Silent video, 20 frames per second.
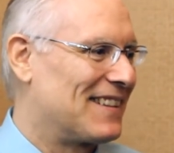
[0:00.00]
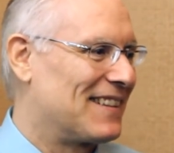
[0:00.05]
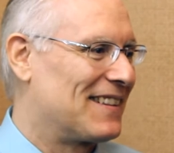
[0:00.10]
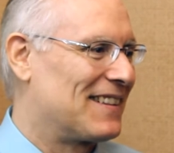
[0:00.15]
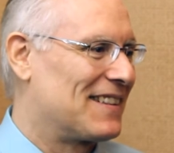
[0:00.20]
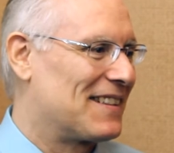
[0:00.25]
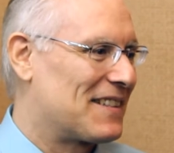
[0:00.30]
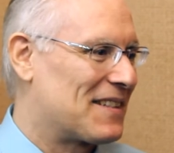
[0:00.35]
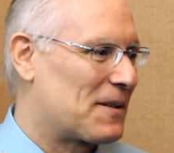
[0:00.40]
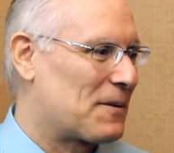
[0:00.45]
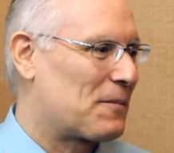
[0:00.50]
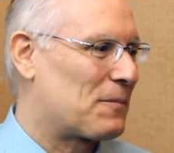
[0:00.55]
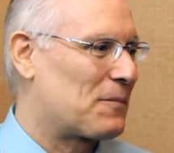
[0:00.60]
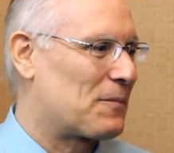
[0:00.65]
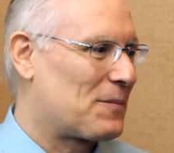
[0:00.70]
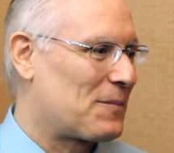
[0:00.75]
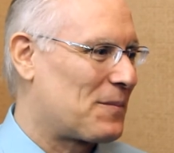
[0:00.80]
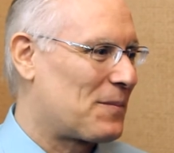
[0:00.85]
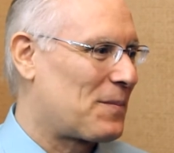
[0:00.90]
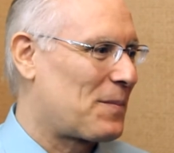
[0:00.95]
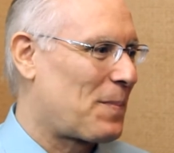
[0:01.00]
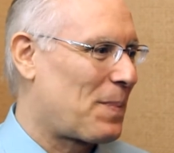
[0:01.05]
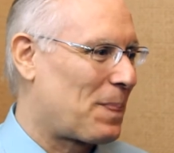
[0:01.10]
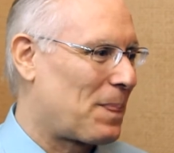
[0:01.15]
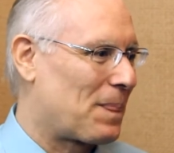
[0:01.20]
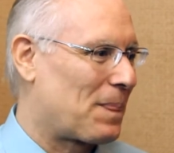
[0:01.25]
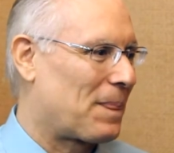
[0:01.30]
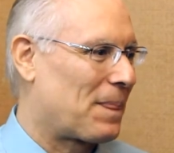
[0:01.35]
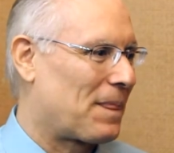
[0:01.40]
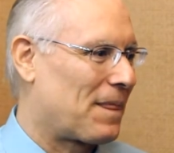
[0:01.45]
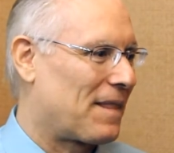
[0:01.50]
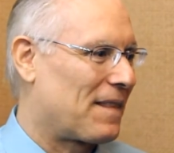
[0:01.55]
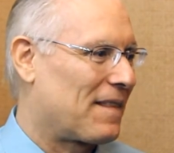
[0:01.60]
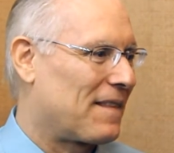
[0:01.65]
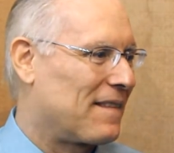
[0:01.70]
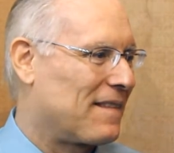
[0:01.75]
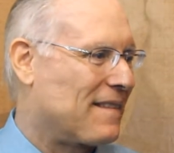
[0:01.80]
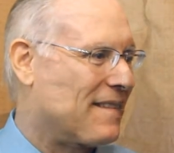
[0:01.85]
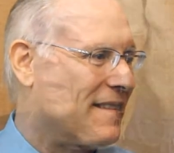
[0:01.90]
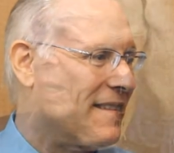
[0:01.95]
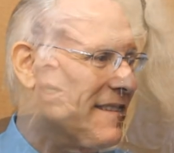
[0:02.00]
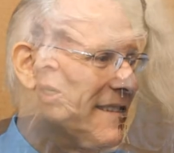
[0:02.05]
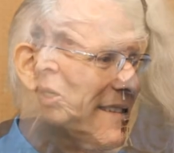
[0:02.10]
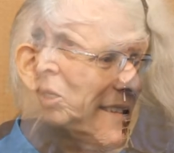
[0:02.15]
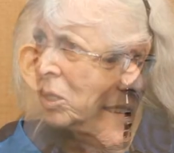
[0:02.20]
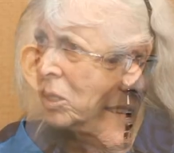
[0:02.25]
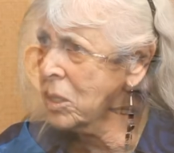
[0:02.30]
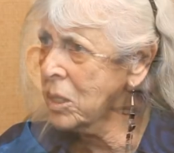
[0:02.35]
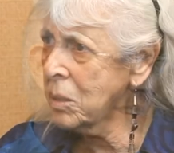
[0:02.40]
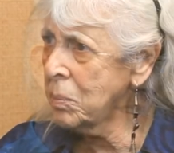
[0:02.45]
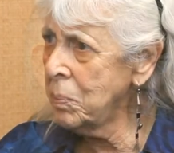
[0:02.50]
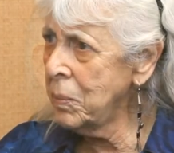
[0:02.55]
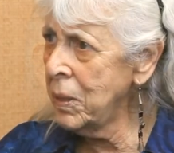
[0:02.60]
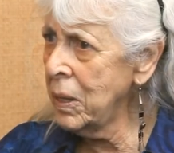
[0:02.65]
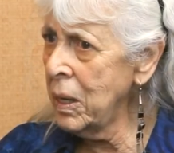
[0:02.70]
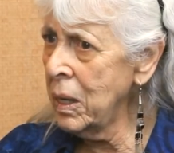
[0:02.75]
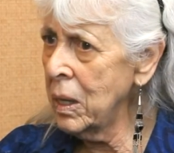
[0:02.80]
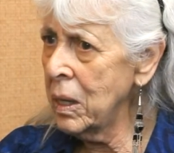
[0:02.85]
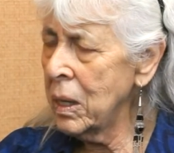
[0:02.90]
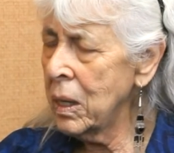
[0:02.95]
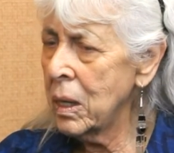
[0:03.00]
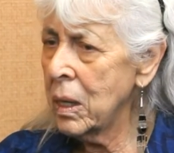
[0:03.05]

just said, and Helene looked at me.